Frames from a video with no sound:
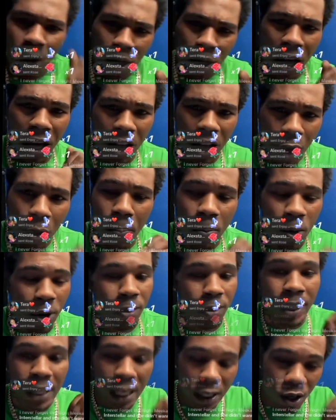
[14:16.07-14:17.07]
bro, you hear
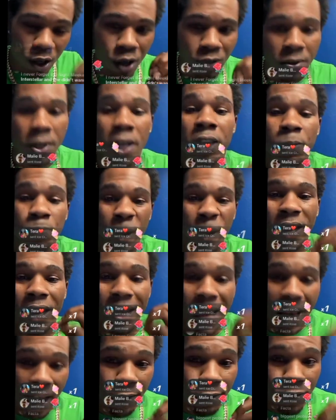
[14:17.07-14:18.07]
Brit say some things on
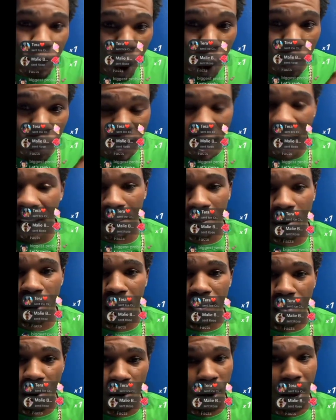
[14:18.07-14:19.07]
the live sometime,
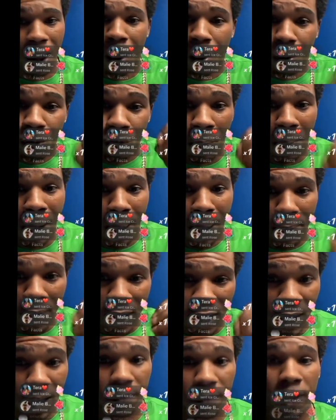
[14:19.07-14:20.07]
you know, bro. I don't
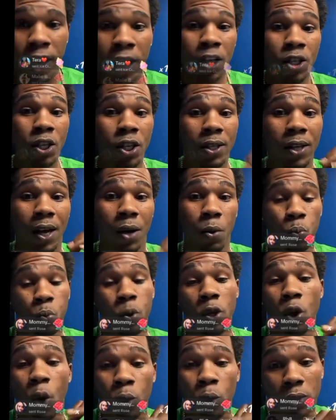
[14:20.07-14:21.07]
might believe. She
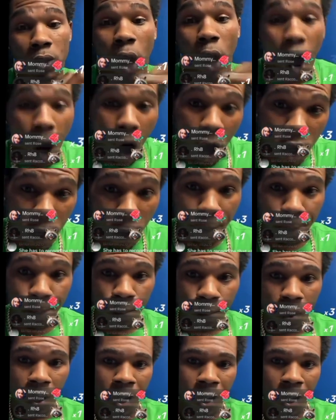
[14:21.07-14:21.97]
said, we don't talk.